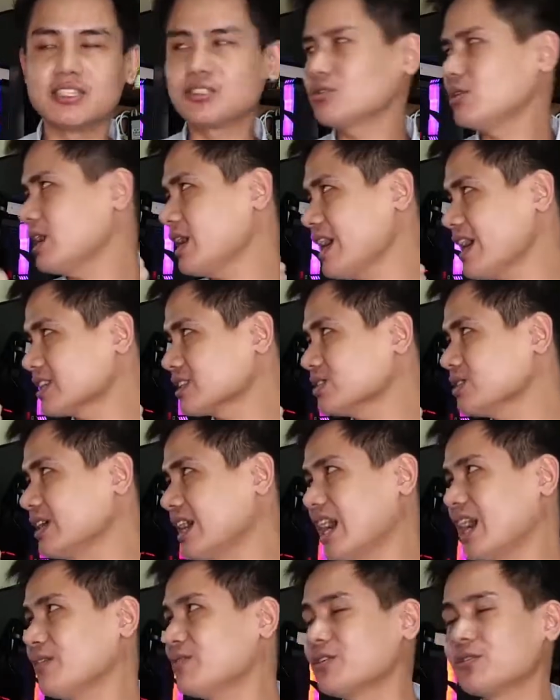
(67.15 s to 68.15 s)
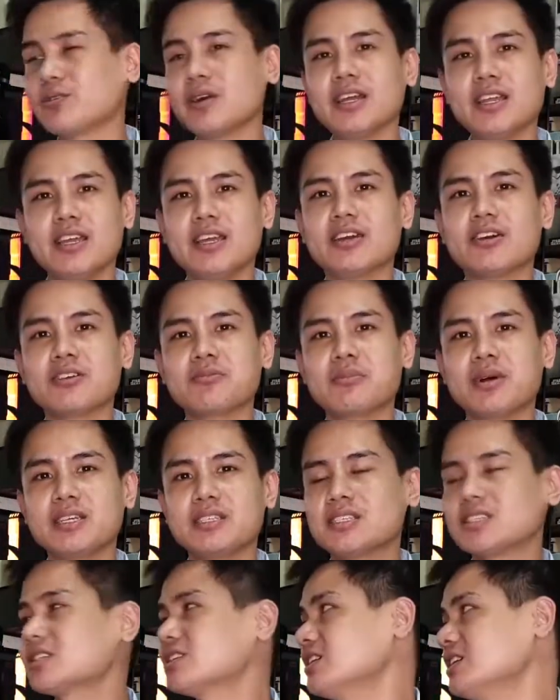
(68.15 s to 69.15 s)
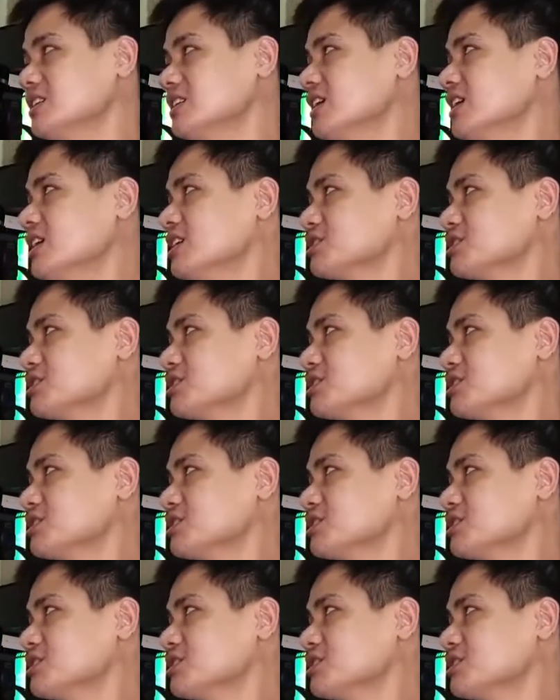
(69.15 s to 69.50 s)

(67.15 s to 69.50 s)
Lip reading: So I actually have it right here on my screen.